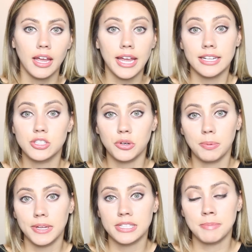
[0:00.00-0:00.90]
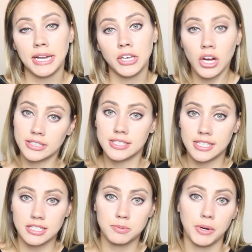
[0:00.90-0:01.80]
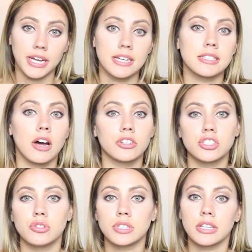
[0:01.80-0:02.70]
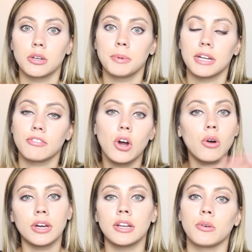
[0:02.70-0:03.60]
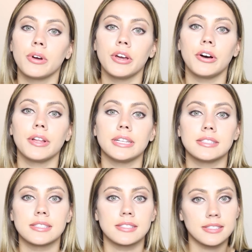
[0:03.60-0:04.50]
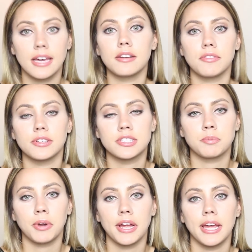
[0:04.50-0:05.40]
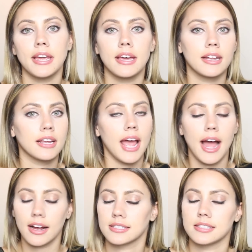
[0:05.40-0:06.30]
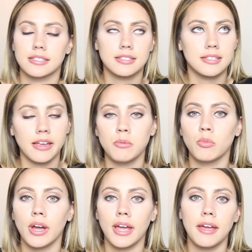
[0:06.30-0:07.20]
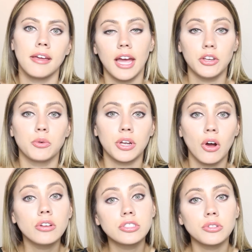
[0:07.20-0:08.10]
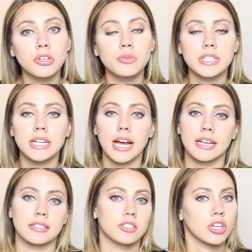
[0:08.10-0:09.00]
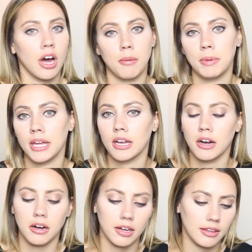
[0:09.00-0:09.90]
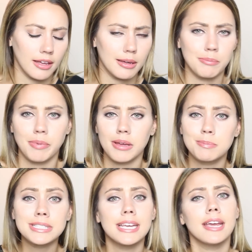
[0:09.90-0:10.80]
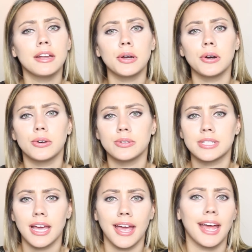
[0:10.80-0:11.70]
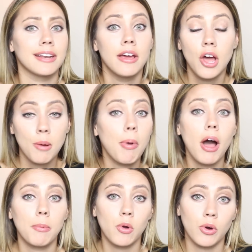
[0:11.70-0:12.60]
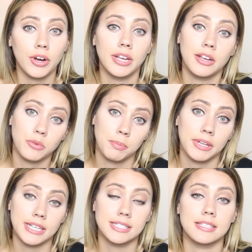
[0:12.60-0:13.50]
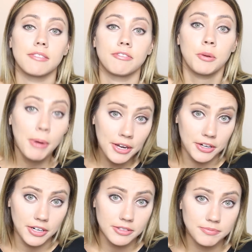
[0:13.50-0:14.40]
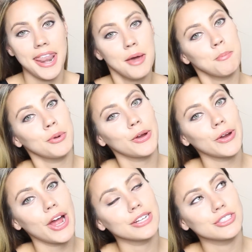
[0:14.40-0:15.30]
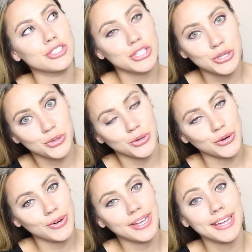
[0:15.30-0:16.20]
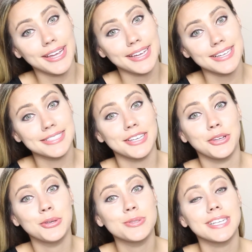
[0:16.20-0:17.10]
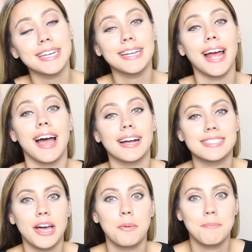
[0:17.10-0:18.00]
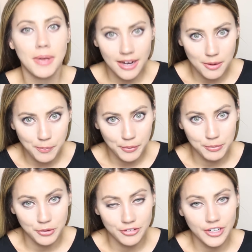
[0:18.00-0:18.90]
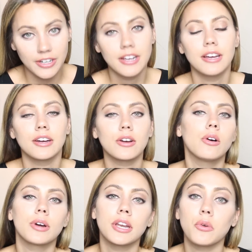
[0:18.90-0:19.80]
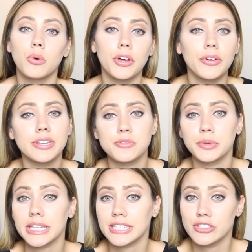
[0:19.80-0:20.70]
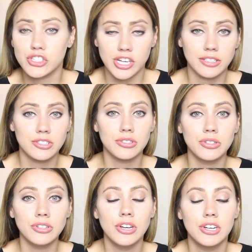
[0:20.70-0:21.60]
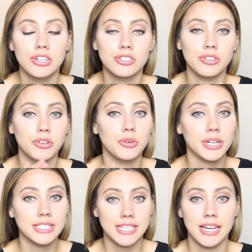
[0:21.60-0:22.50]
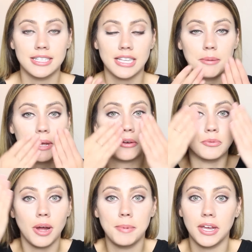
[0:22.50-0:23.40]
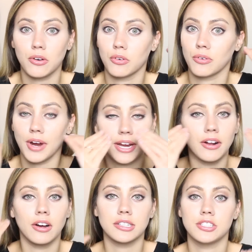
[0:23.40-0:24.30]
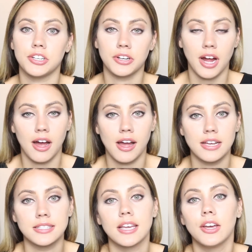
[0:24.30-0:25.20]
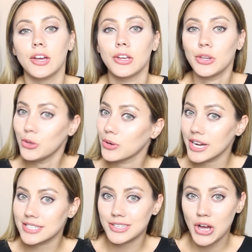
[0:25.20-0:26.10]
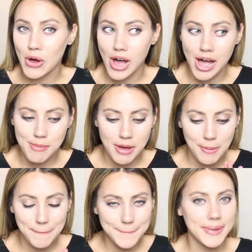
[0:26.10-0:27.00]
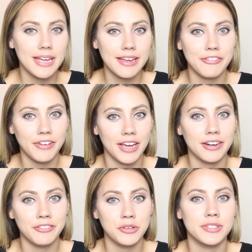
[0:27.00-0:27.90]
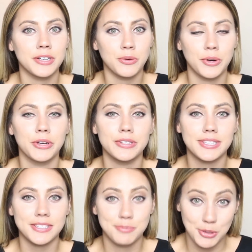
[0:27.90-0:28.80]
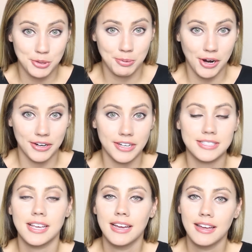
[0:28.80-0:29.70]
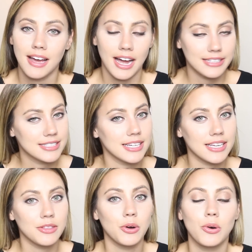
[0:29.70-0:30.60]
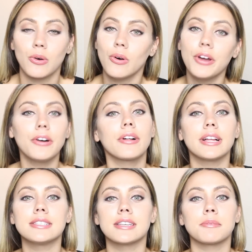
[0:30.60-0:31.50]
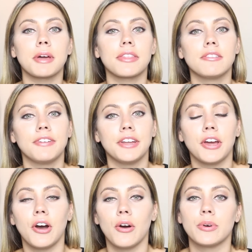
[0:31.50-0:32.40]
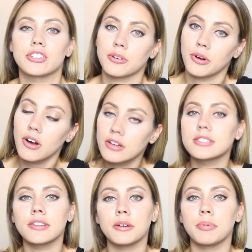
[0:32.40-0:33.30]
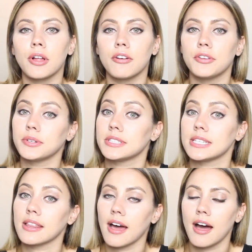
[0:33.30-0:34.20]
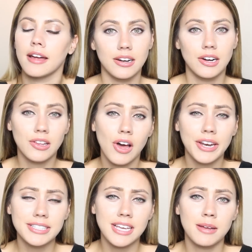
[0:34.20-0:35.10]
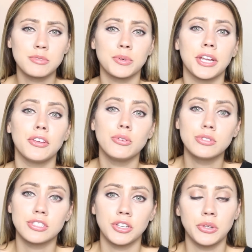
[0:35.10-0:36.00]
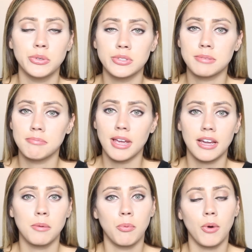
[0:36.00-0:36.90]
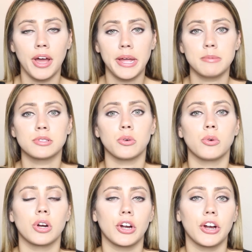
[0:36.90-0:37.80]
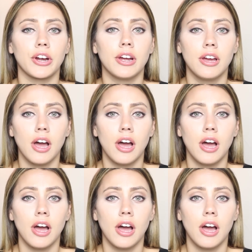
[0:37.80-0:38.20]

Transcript: and to replace my nonstick sprays, I'll just use a little bit of coconut oil instead of the spray, and it acts the same way. And you can also use it as a topping on like baked potatoes and popcorn in replace for butter. Number 2 is using it as a makeup remover. Coconut oil is really gentle, so you can take some and rub it right onto your eyes. You guys know I'm a big fan of using oils as beauty products. I did the whole oil cleansing method video, which I will also link below if you didn't see that. A lot of times when I used to use makeup wipes or